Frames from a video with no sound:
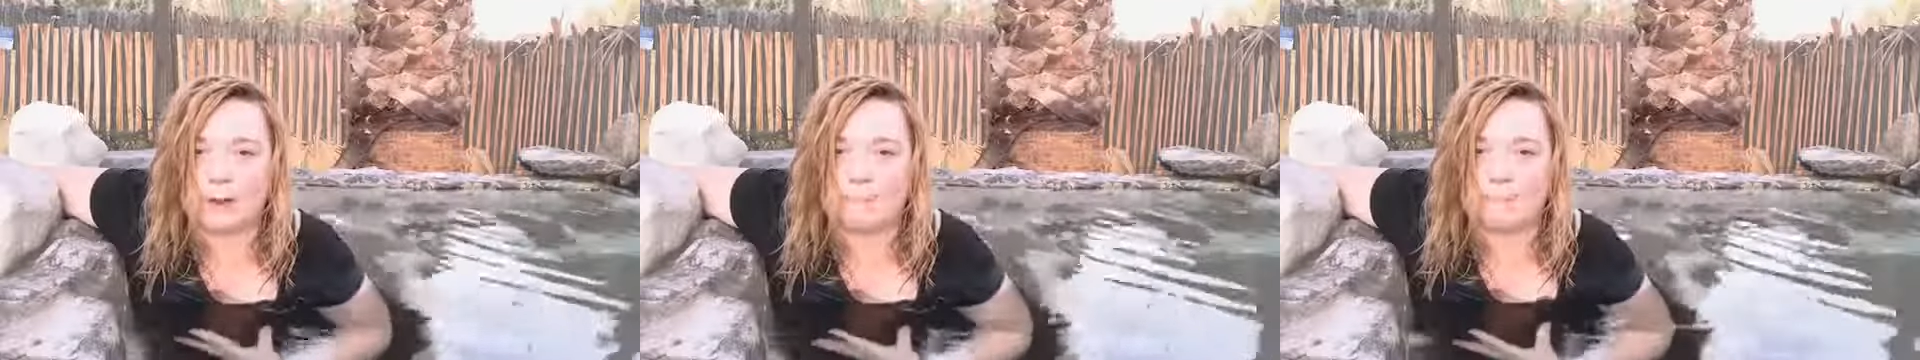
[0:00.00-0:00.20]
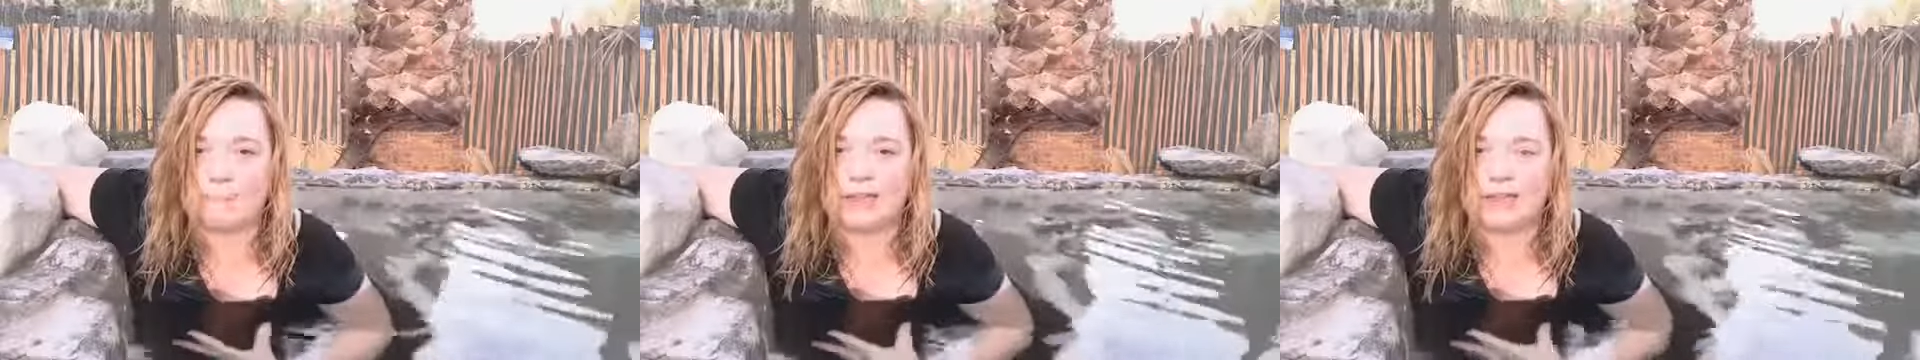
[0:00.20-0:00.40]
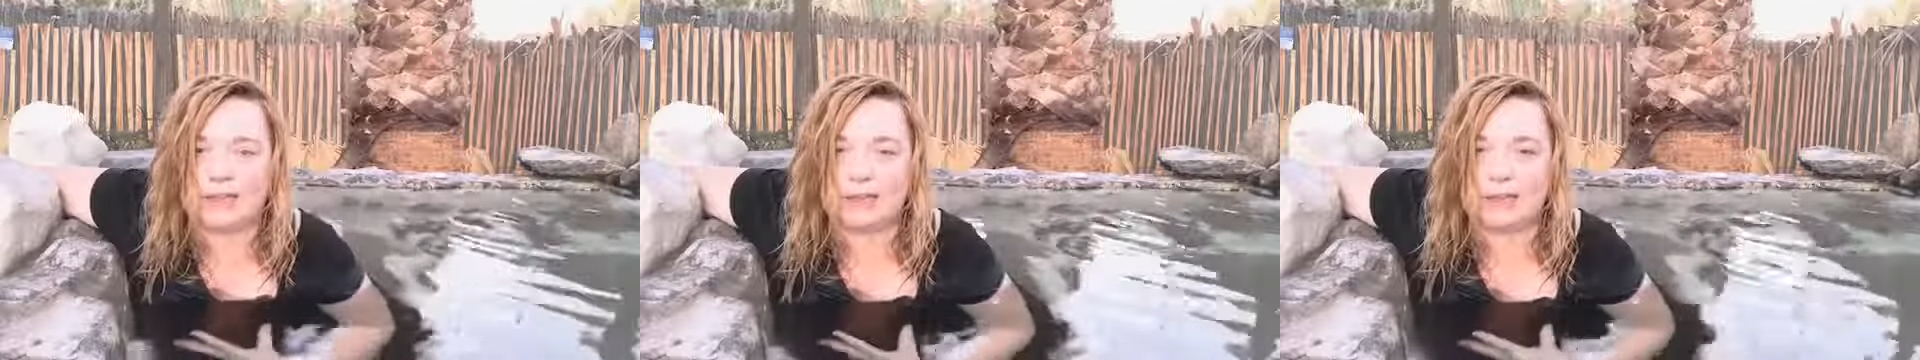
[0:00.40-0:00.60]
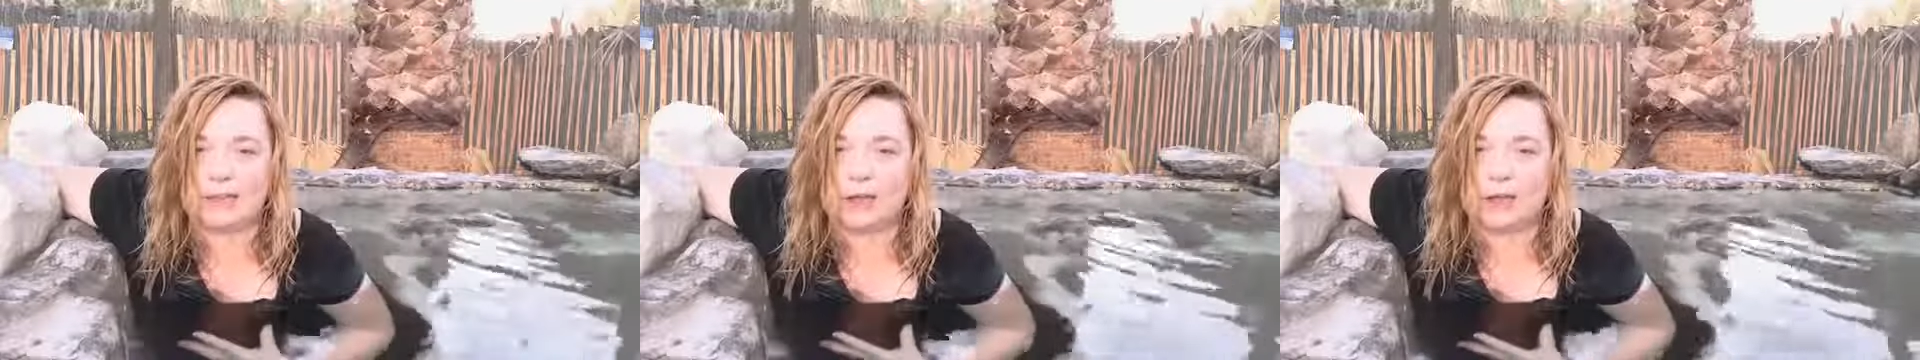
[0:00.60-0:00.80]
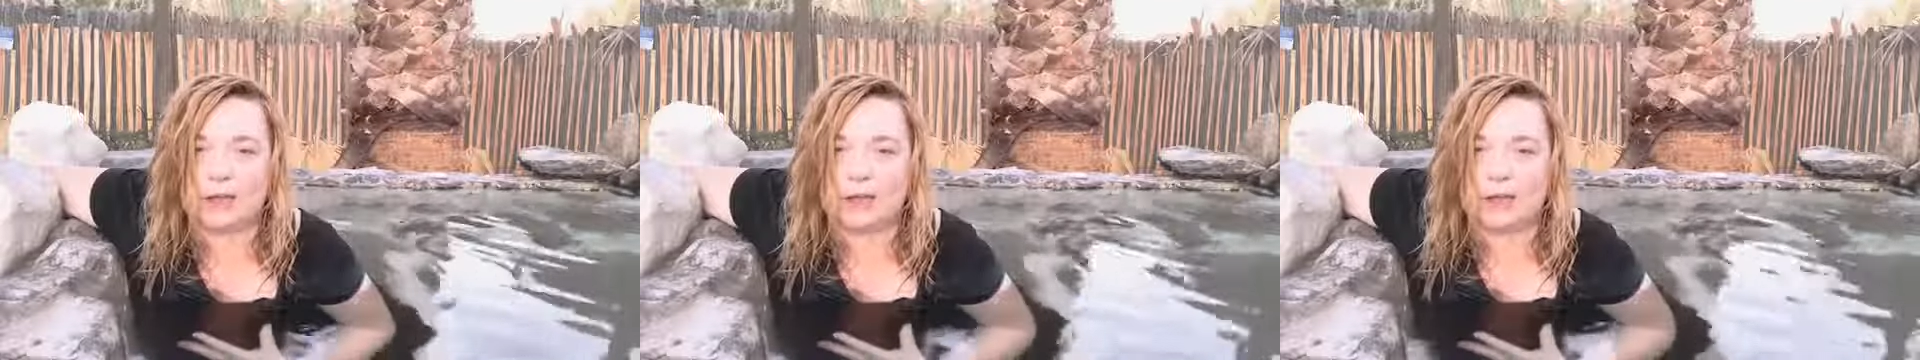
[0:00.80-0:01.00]
I'm being
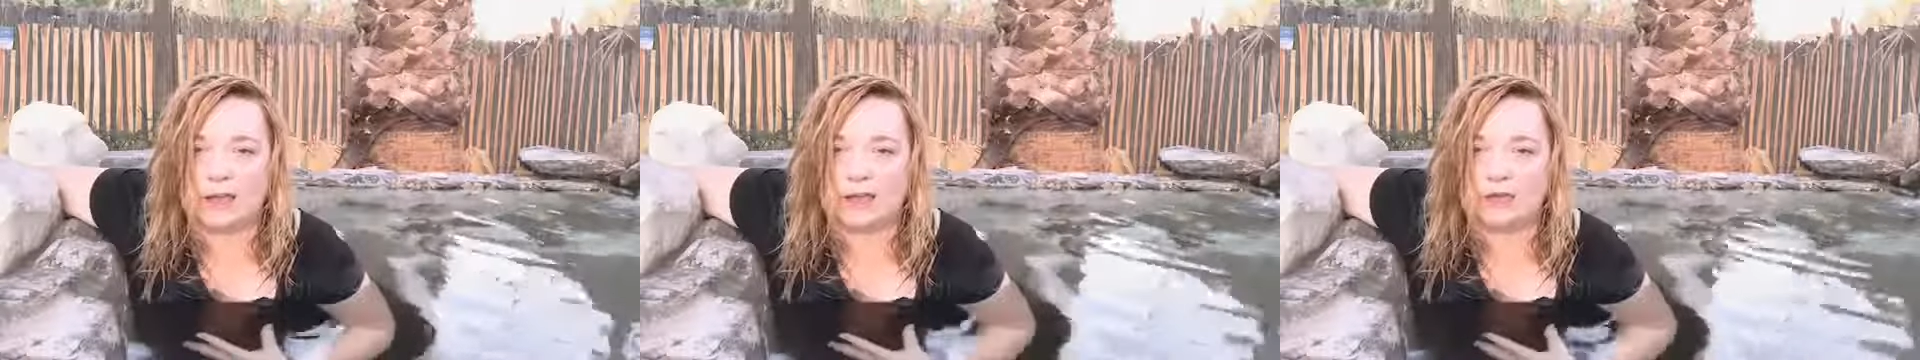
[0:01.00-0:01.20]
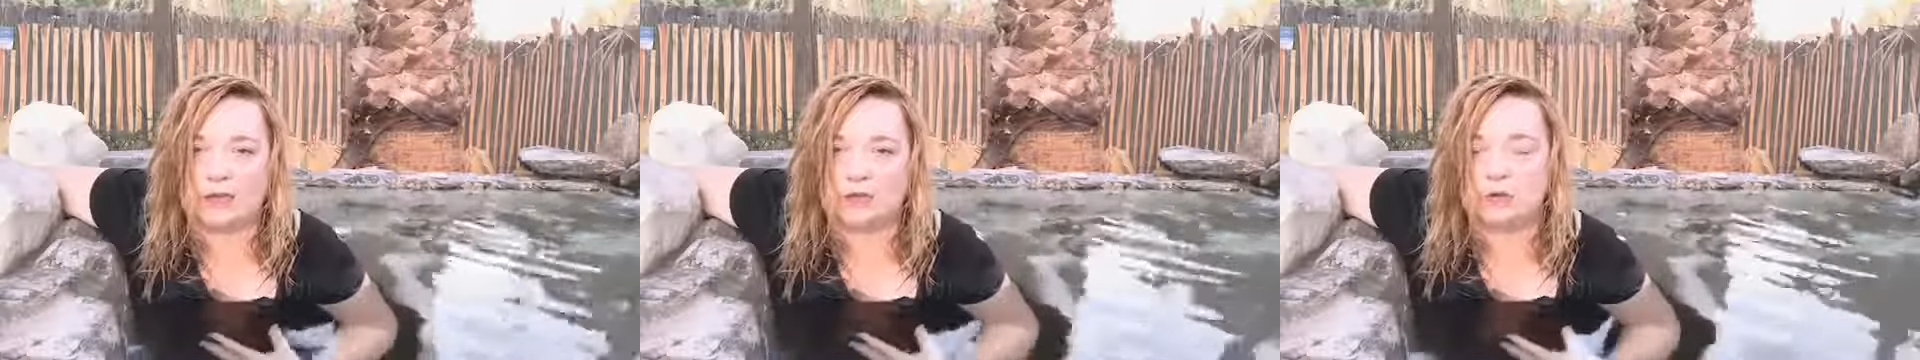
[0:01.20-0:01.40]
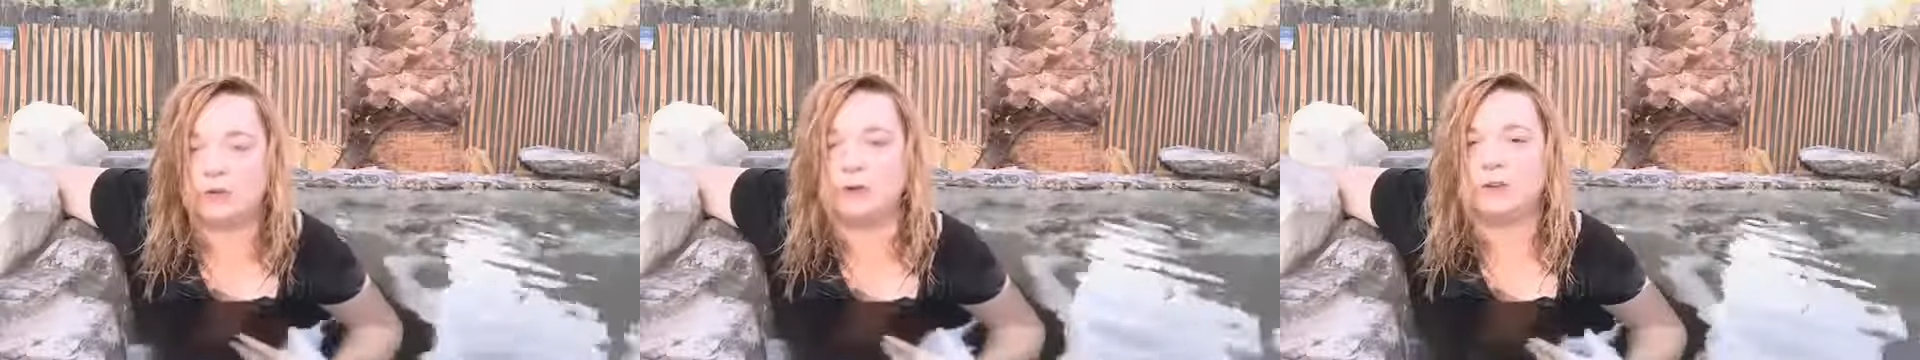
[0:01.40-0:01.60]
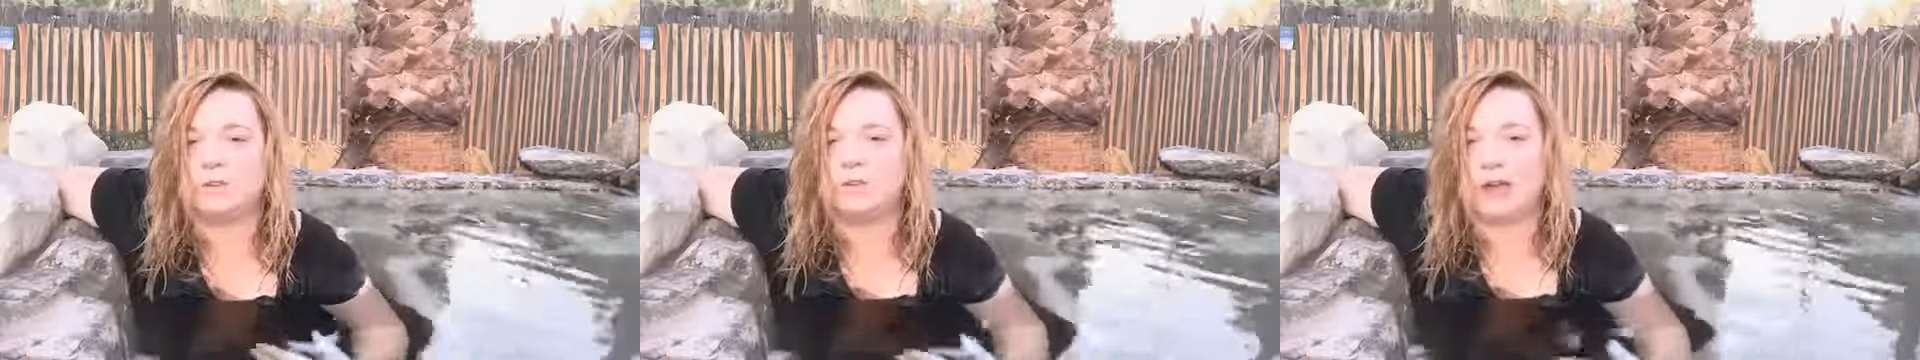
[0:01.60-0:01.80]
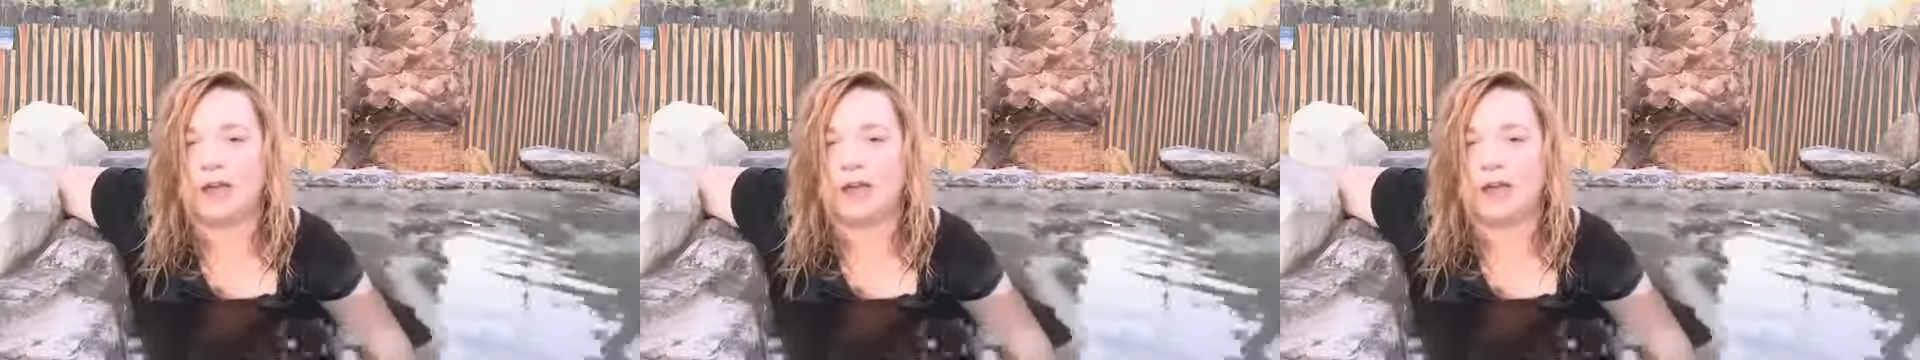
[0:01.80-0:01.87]
an intuitive